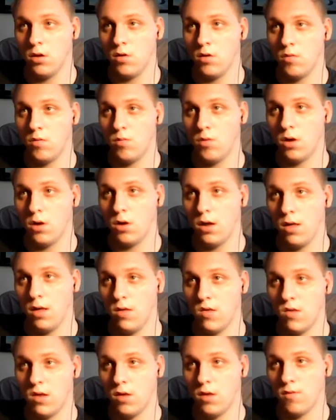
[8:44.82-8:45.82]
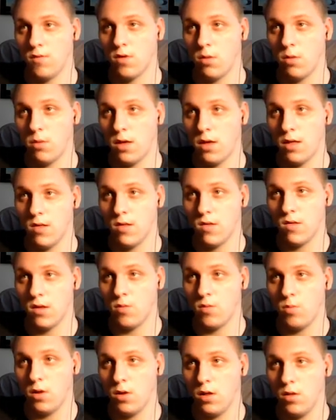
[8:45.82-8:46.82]
run a set of commands that
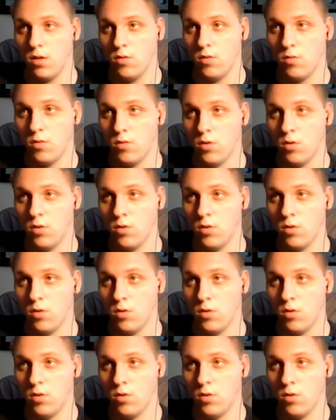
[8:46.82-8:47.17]
will